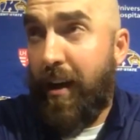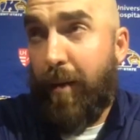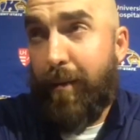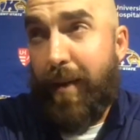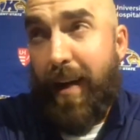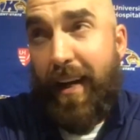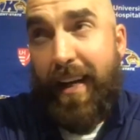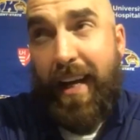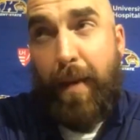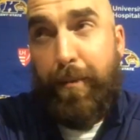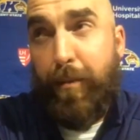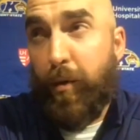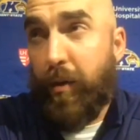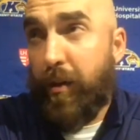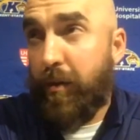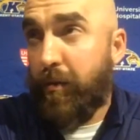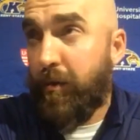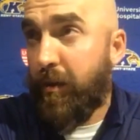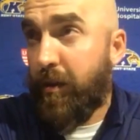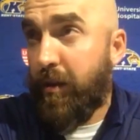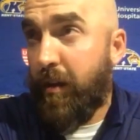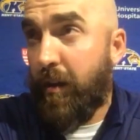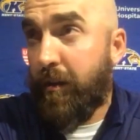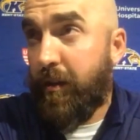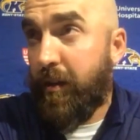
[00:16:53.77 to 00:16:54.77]
I'm not happy with the
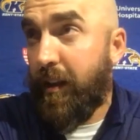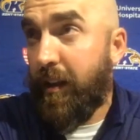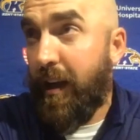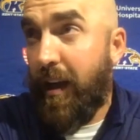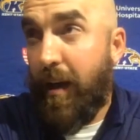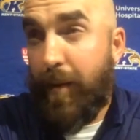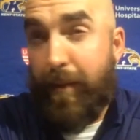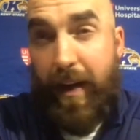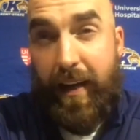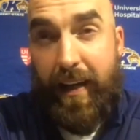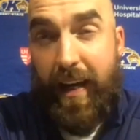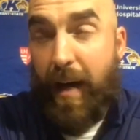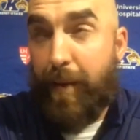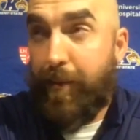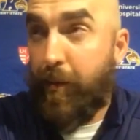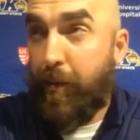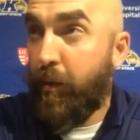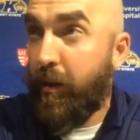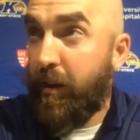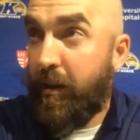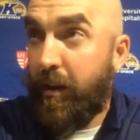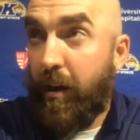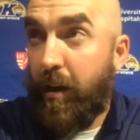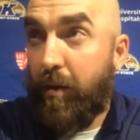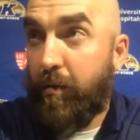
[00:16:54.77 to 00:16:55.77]
results today. I'm not happy
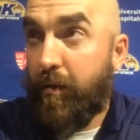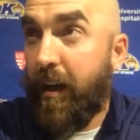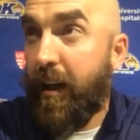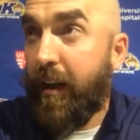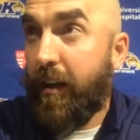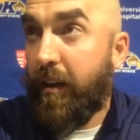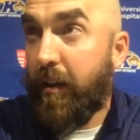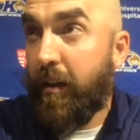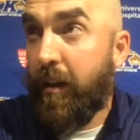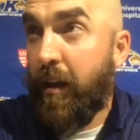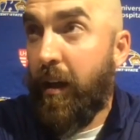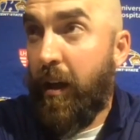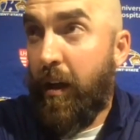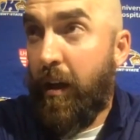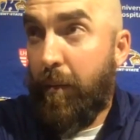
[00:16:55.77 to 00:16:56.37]
with our record.